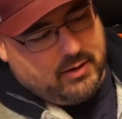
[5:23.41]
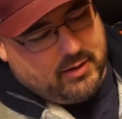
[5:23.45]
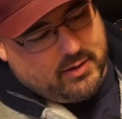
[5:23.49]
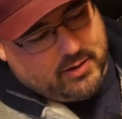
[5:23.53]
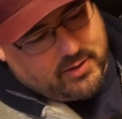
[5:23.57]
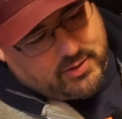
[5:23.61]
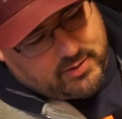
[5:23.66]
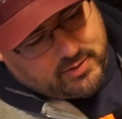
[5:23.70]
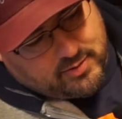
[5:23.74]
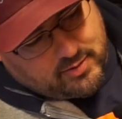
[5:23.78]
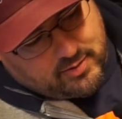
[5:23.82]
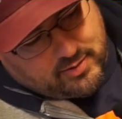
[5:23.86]

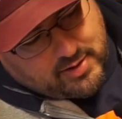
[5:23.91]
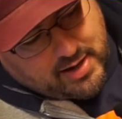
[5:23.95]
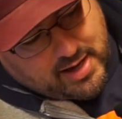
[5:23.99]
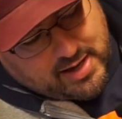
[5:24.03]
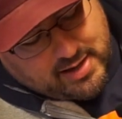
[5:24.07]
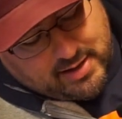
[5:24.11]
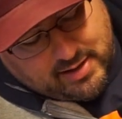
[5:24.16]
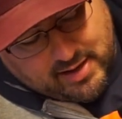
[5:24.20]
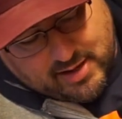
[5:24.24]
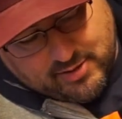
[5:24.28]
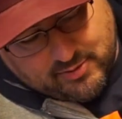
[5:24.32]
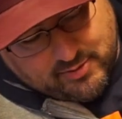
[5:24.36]
So
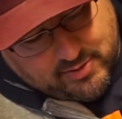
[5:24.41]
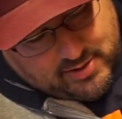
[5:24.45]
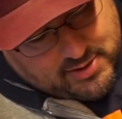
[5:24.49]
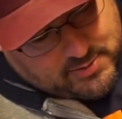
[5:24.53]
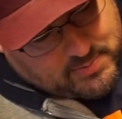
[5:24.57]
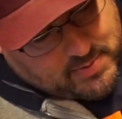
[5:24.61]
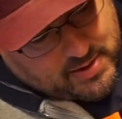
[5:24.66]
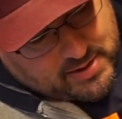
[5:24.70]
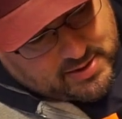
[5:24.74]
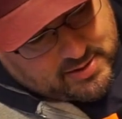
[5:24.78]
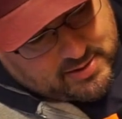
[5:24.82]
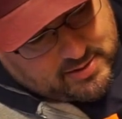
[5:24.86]
I don't
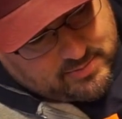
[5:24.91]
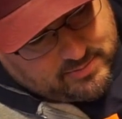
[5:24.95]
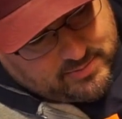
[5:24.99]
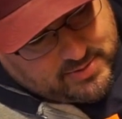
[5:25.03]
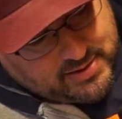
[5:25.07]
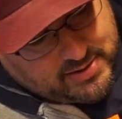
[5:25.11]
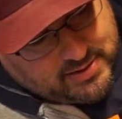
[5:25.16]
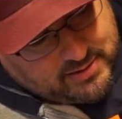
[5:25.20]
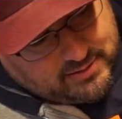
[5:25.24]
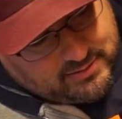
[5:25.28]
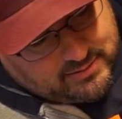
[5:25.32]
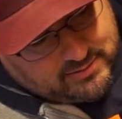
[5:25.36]
expect it to
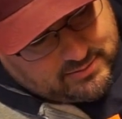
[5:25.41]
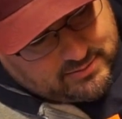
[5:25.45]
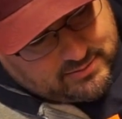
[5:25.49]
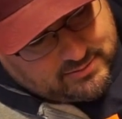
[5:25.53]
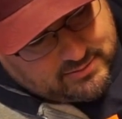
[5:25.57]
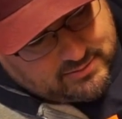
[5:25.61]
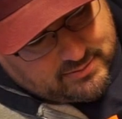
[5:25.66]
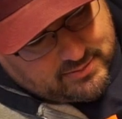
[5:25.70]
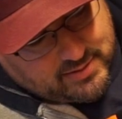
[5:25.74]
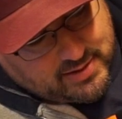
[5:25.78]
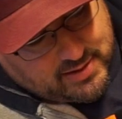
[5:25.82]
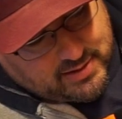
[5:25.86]
be
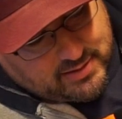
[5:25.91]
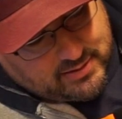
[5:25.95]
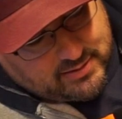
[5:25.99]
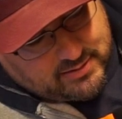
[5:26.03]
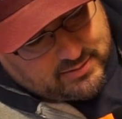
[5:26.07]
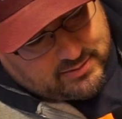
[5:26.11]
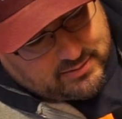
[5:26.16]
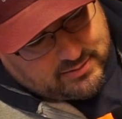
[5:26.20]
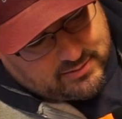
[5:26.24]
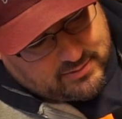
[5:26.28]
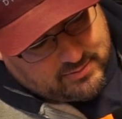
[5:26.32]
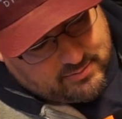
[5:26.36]

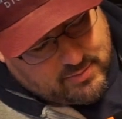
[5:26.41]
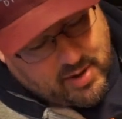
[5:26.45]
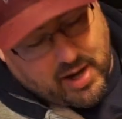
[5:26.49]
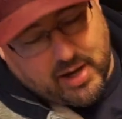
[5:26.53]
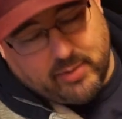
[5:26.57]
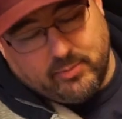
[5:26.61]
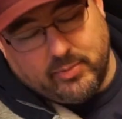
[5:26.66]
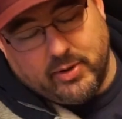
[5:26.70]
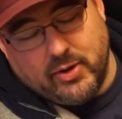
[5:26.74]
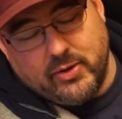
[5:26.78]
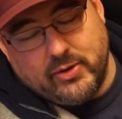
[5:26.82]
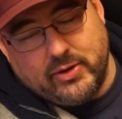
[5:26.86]
like
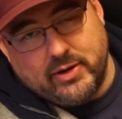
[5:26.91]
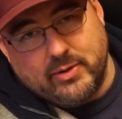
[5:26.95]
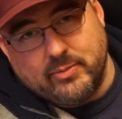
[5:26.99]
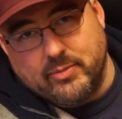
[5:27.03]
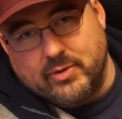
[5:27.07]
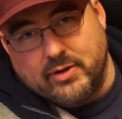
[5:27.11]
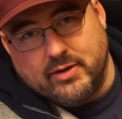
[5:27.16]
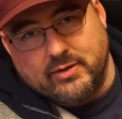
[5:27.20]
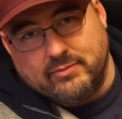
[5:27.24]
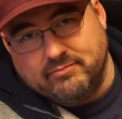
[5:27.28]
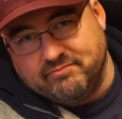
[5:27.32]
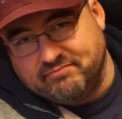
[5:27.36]
mind-blowing,
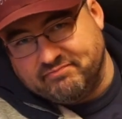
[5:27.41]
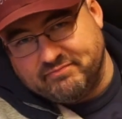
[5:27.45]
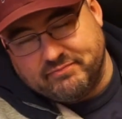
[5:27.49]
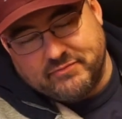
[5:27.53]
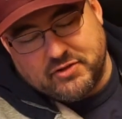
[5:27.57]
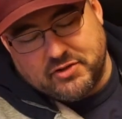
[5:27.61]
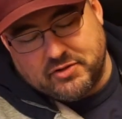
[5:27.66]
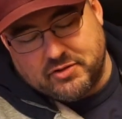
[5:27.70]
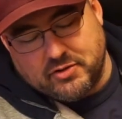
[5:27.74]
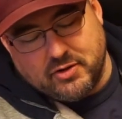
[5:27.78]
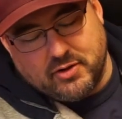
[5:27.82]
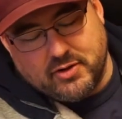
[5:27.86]
but
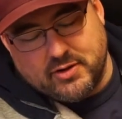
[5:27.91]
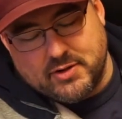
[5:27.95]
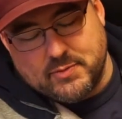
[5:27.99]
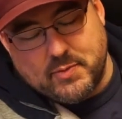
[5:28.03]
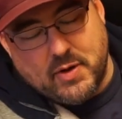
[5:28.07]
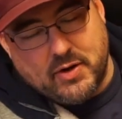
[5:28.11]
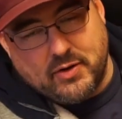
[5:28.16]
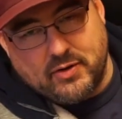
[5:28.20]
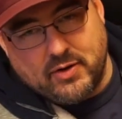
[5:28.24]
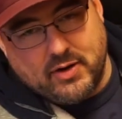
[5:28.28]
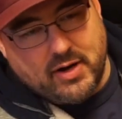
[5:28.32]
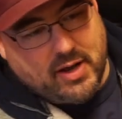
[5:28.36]
sure, it's
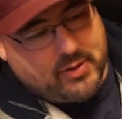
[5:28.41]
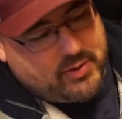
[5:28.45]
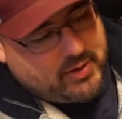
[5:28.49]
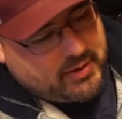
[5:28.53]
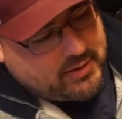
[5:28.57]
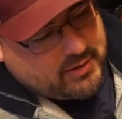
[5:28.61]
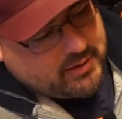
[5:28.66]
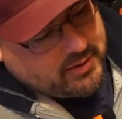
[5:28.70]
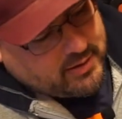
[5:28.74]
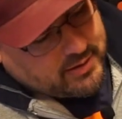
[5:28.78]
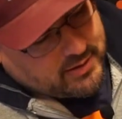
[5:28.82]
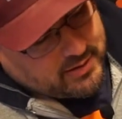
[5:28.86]
better than nothing.
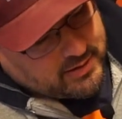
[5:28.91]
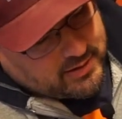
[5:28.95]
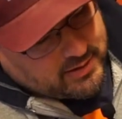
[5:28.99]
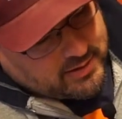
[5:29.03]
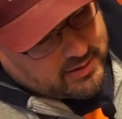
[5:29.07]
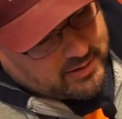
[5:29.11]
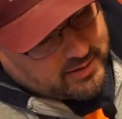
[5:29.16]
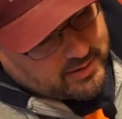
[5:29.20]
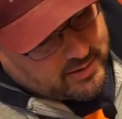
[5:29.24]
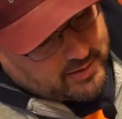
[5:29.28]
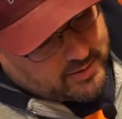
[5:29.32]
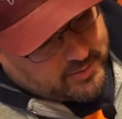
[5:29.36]

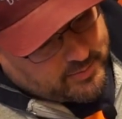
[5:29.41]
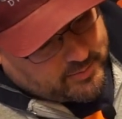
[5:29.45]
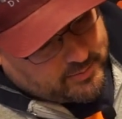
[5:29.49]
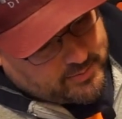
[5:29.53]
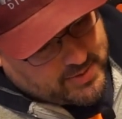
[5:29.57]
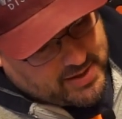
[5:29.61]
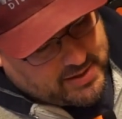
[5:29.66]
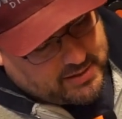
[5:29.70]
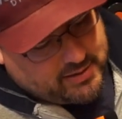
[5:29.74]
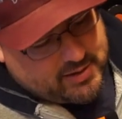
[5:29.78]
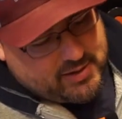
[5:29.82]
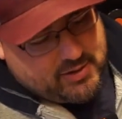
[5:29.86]

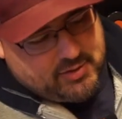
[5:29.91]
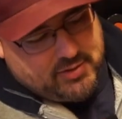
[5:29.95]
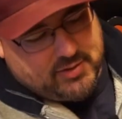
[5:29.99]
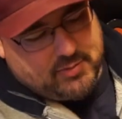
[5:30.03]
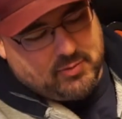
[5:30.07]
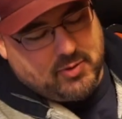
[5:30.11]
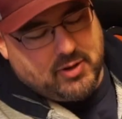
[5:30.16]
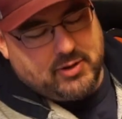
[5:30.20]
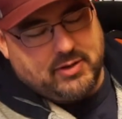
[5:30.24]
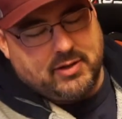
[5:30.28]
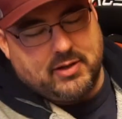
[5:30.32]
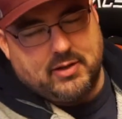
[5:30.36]
Mainly you just
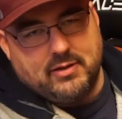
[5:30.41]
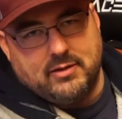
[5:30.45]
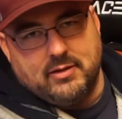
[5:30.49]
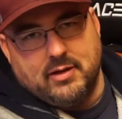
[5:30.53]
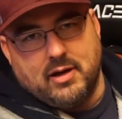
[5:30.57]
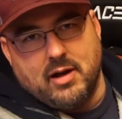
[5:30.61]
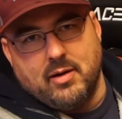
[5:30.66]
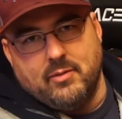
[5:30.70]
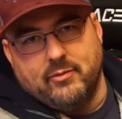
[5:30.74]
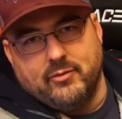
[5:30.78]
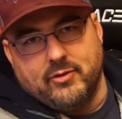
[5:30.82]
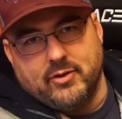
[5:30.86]
want the
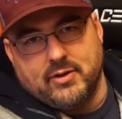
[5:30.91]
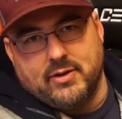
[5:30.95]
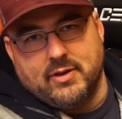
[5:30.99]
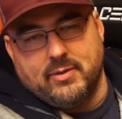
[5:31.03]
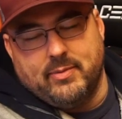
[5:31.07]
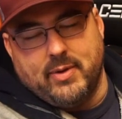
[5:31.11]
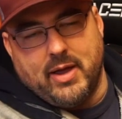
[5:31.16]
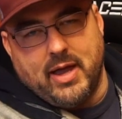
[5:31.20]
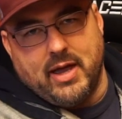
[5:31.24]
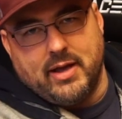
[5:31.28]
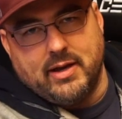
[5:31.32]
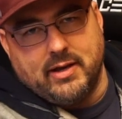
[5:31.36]
comfort of the
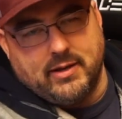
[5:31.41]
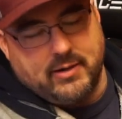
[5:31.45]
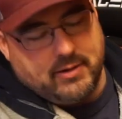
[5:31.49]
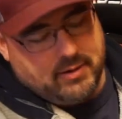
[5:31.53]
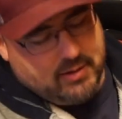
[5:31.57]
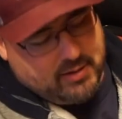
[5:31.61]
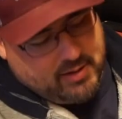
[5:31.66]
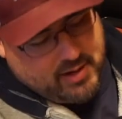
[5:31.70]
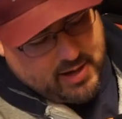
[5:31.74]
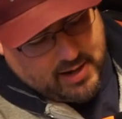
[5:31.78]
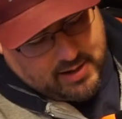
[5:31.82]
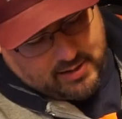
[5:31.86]
padding,
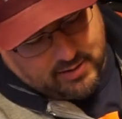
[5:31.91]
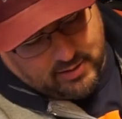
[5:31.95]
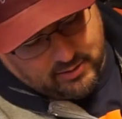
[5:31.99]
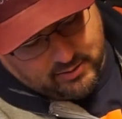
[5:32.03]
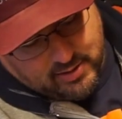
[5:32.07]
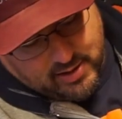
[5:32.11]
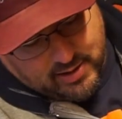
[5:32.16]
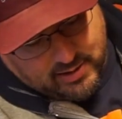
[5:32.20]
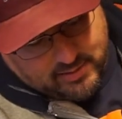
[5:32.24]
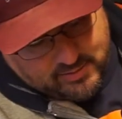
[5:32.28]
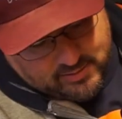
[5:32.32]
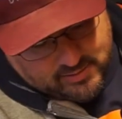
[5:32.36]
and
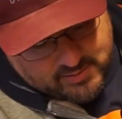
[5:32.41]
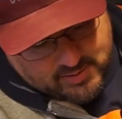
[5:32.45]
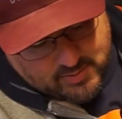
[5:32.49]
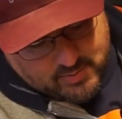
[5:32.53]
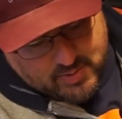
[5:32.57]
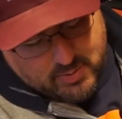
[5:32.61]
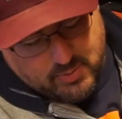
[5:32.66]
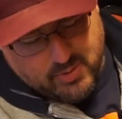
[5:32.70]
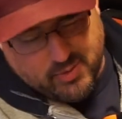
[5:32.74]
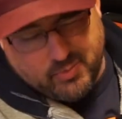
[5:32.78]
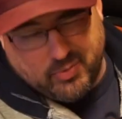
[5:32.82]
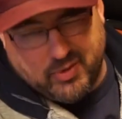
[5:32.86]
like some
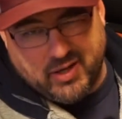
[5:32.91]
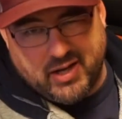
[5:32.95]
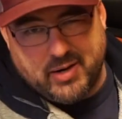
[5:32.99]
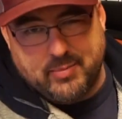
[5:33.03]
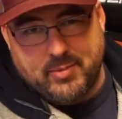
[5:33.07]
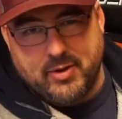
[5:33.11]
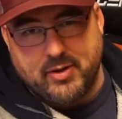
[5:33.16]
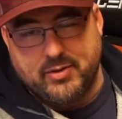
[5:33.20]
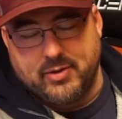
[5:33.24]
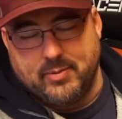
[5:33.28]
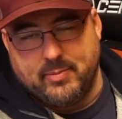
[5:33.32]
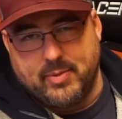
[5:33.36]
people complain
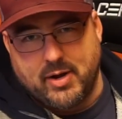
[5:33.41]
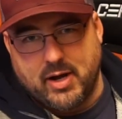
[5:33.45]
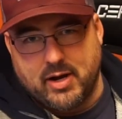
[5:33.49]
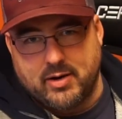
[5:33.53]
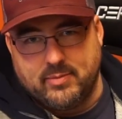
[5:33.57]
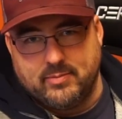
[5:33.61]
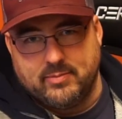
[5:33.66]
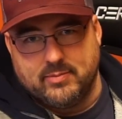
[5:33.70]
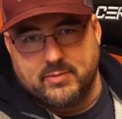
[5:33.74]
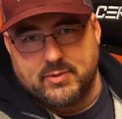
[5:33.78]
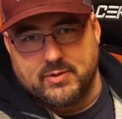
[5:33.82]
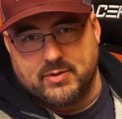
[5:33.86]
about the
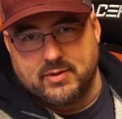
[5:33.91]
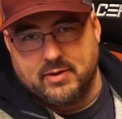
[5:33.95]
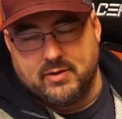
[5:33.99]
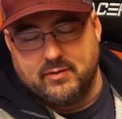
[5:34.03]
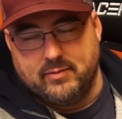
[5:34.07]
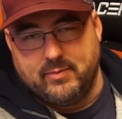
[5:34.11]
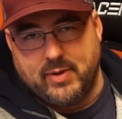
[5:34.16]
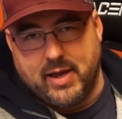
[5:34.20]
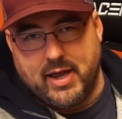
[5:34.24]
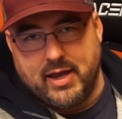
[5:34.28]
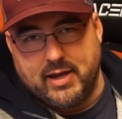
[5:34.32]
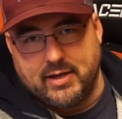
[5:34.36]
bottoms
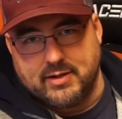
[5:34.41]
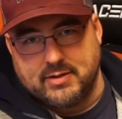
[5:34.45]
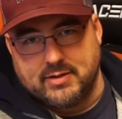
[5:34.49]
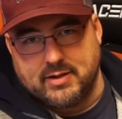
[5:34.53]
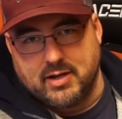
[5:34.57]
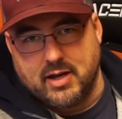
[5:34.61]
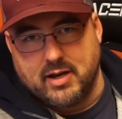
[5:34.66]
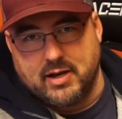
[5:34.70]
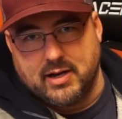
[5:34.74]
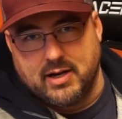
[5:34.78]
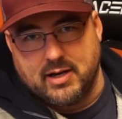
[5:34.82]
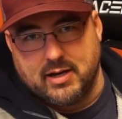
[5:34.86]
of bags
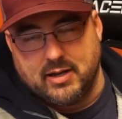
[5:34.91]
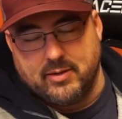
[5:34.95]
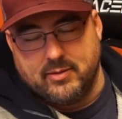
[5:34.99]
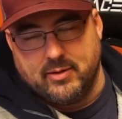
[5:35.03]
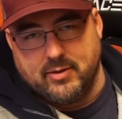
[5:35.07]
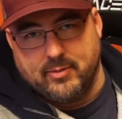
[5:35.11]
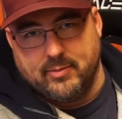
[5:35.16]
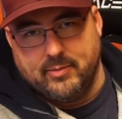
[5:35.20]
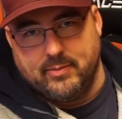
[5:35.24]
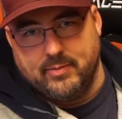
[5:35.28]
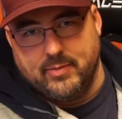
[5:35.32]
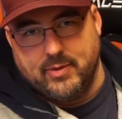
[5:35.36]
cutting
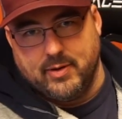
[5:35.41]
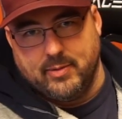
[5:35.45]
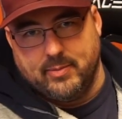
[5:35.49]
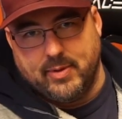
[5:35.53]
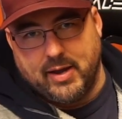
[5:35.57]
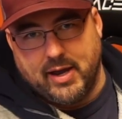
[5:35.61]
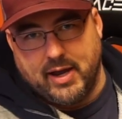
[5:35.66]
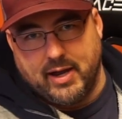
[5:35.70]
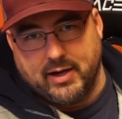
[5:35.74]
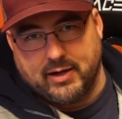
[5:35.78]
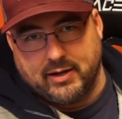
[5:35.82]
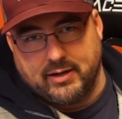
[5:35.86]
into their
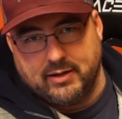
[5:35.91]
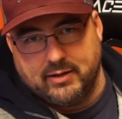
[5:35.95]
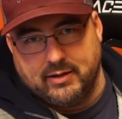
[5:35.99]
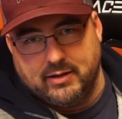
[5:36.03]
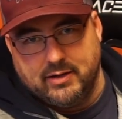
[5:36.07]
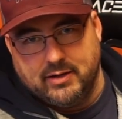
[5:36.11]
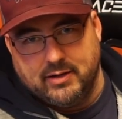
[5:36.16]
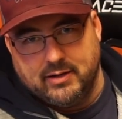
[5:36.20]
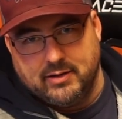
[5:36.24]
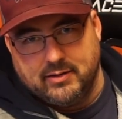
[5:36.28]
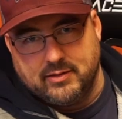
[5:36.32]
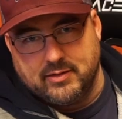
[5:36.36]
back
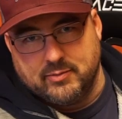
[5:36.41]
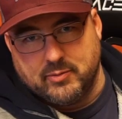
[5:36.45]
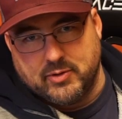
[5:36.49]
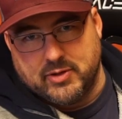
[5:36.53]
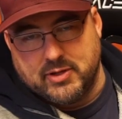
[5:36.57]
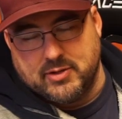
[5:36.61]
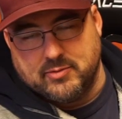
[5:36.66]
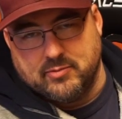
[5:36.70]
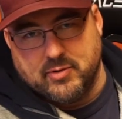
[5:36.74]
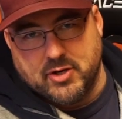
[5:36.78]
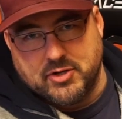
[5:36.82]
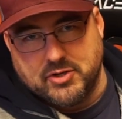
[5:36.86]
with
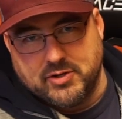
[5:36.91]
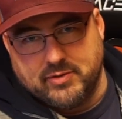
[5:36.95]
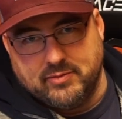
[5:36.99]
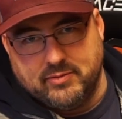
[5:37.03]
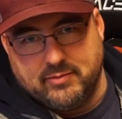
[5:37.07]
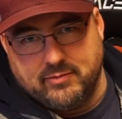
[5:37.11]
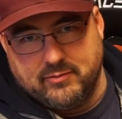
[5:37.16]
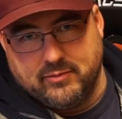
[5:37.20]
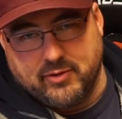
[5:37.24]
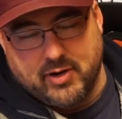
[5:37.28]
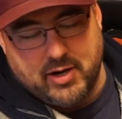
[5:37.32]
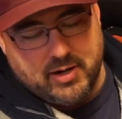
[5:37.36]
these rigid
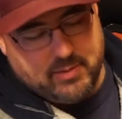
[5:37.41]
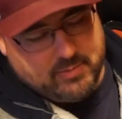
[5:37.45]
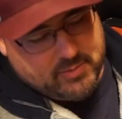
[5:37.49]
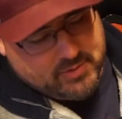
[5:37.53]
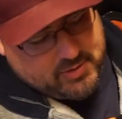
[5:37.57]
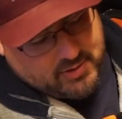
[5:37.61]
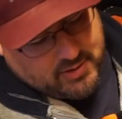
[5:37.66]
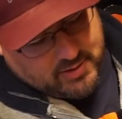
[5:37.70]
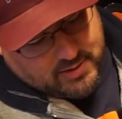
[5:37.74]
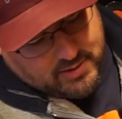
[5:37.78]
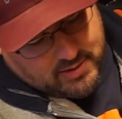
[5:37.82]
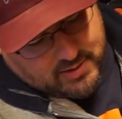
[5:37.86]
frames.